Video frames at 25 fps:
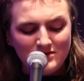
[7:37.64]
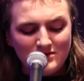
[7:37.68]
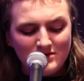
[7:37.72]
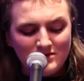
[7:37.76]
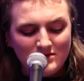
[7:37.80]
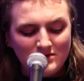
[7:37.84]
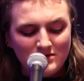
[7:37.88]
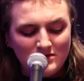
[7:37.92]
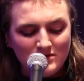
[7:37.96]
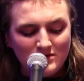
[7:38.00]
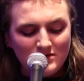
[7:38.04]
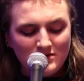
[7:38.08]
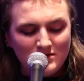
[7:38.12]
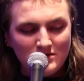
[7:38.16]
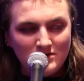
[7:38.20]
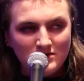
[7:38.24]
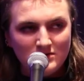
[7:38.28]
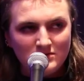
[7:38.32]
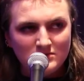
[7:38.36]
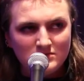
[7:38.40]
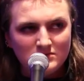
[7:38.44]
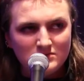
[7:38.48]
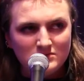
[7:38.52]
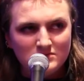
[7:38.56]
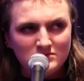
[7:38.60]

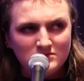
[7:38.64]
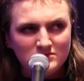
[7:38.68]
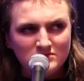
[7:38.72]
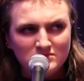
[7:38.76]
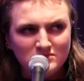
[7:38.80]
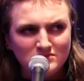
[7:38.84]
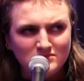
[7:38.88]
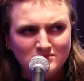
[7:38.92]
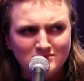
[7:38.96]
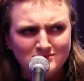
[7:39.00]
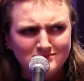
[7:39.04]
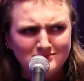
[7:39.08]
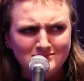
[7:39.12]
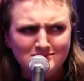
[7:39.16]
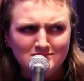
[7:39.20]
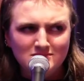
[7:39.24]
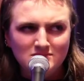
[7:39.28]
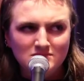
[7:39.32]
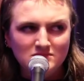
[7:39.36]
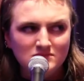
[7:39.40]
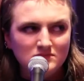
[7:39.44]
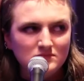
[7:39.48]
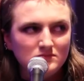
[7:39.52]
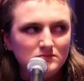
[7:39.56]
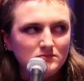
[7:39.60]

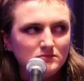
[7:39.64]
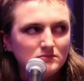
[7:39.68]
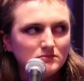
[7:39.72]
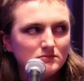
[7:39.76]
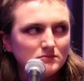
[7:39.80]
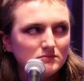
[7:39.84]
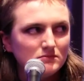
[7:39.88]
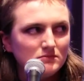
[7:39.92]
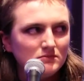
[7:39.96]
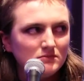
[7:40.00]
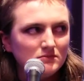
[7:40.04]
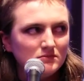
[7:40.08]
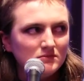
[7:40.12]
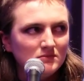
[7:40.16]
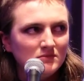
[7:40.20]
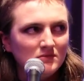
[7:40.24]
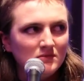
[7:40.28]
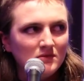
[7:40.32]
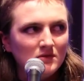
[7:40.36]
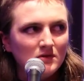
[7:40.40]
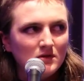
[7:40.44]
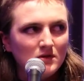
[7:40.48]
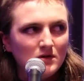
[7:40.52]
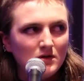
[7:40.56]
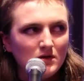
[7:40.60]

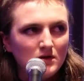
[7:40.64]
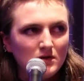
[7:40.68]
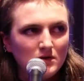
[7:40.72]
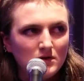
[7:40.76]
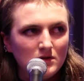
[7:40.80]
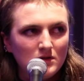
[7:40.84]
Nothing is said.